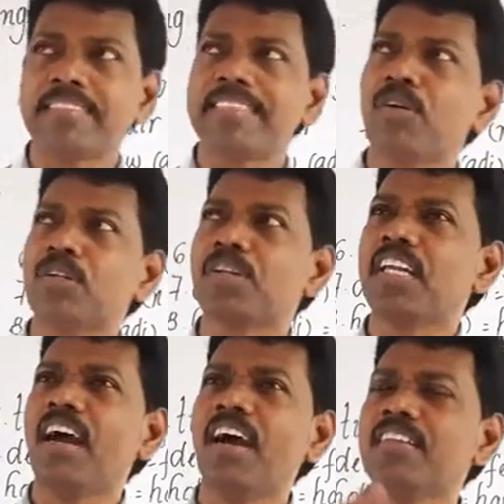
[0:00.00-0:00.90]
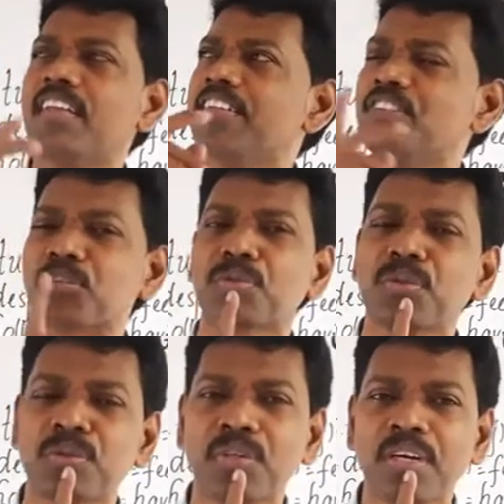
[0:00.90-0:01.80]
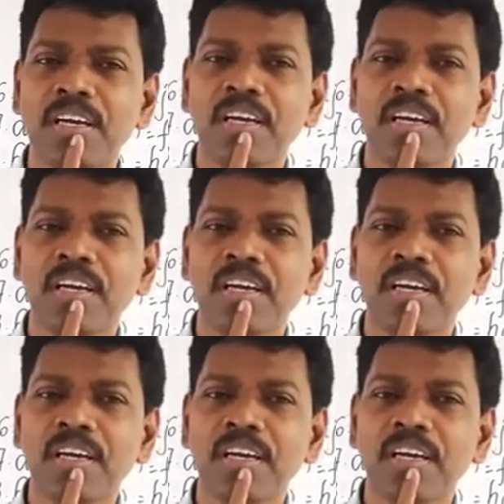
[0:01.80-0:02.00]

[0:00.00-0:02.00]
They all thought, yeah, that is true.